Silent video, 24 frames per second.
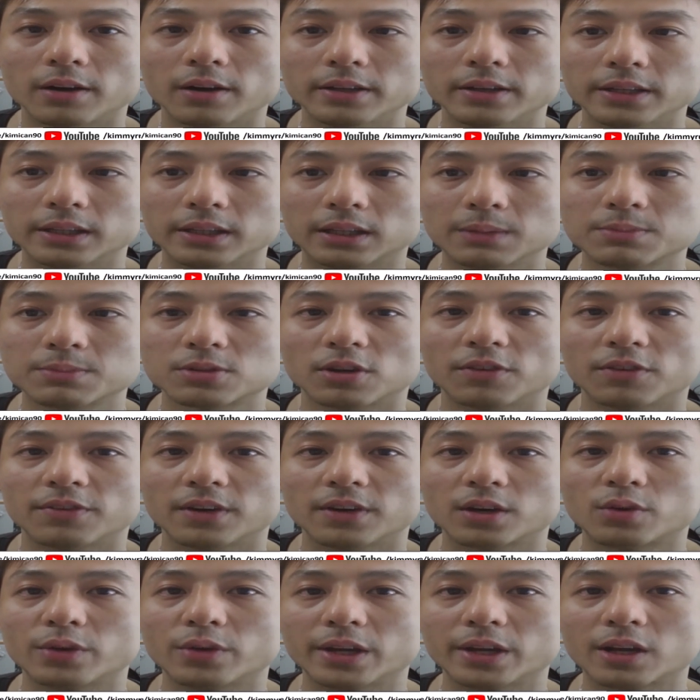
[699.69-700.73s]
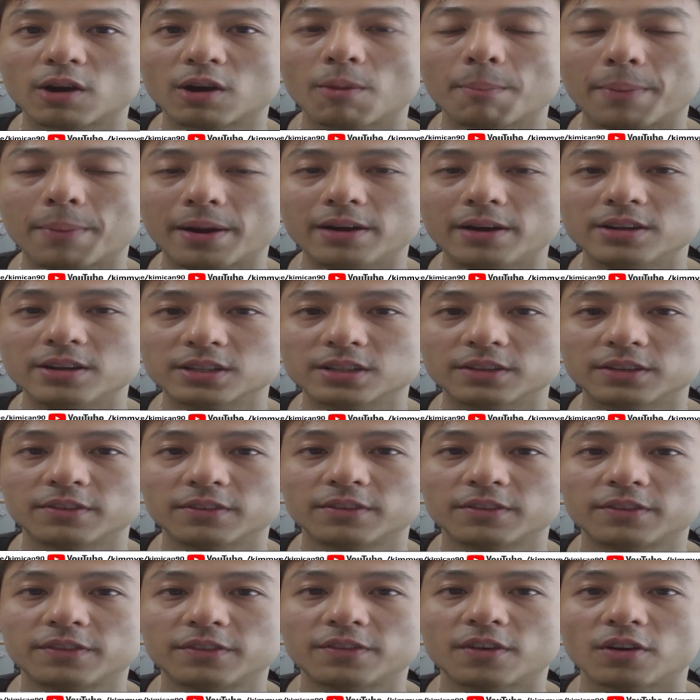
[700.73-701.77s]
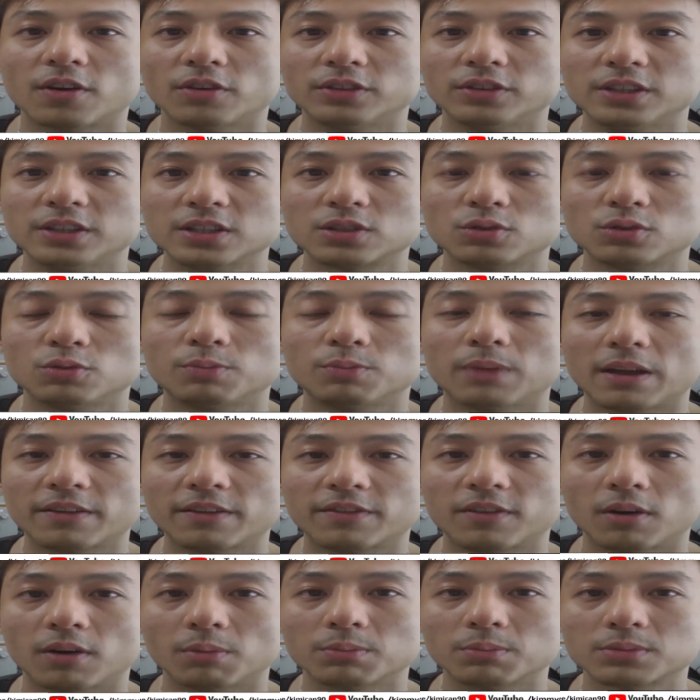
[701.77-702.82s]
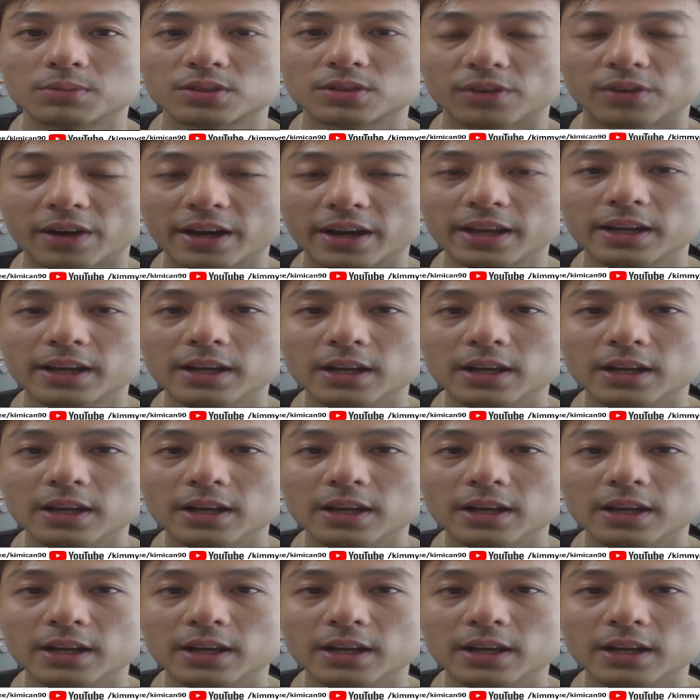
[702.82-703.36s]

in terms of a quick comparison for these two platforms, right?